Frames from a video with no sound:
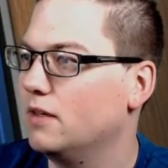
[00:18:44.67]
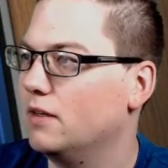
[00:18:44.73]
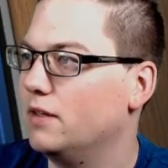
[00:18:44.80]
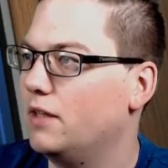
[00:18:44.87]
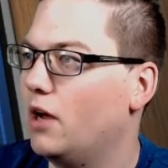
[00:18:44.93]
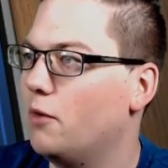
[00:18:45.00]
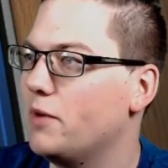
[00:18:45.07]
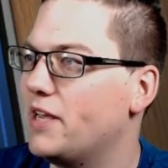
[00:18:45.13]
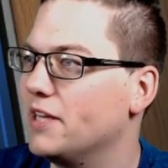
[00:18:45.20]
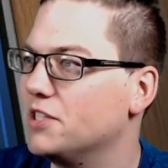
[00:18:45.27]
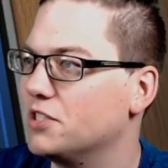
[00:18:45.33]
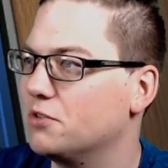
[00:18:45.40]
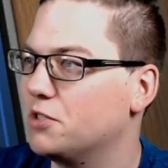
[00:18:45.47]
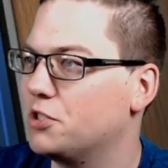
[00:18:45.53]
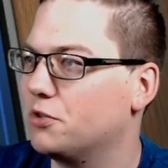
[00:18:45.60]
no, we can
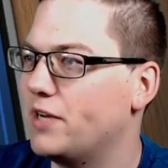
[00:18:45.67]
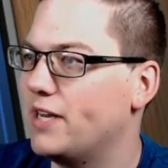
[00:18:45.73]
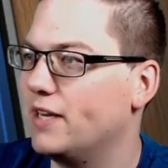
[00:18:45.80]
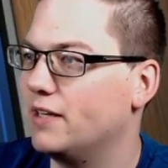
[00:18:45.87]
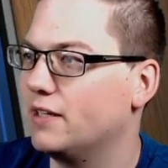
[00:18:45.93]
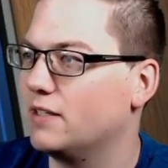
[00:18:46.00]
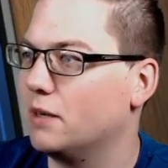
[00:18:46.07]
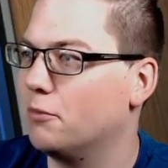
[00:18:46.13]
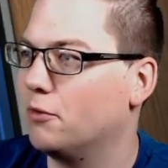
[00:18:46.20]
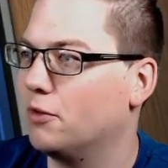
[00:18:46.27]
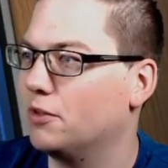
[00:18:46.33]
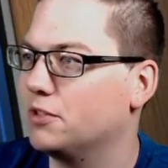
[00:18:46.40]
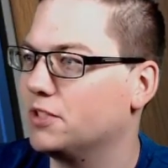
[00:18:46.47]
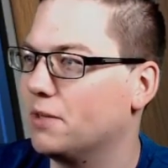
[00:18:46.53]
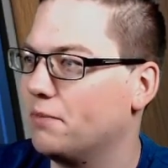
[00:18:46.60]
just retreat into Dubwool
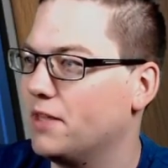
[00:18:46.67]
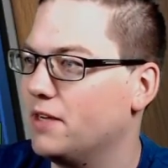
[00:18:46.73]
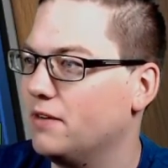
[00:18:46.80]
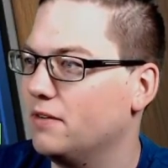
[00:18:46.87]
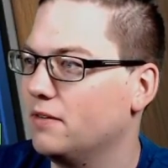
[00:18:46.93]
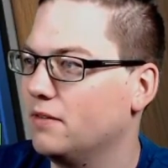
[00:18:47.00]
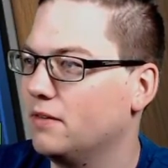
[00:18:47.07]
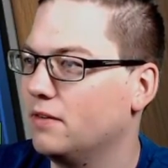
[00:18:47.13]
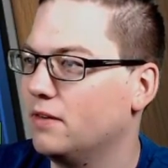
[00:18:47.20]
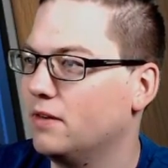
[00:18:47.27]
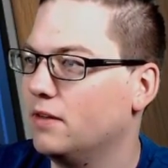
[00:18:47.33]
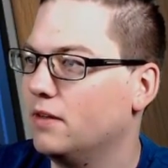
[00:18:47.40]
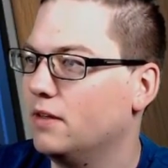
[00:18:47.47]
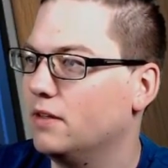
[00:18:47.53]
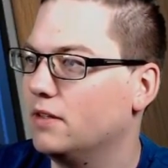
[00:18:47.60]
or something.
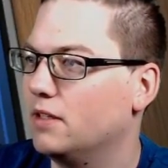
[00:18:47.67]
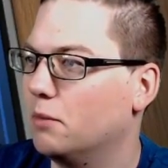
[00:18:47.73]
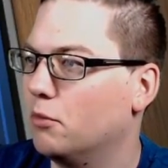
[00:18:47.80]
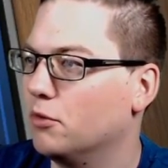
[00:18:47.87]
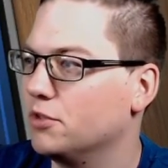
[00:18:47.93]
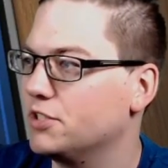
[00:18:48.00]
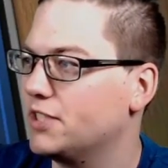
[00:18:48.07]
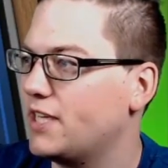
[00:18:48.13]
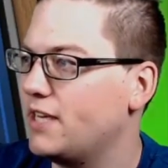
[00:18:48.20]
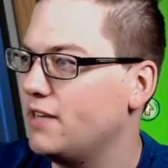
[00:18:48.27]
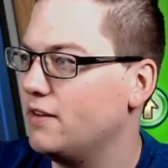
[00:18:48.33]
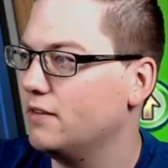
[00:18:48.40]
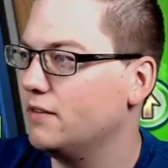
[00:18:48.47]
Dubwoolski.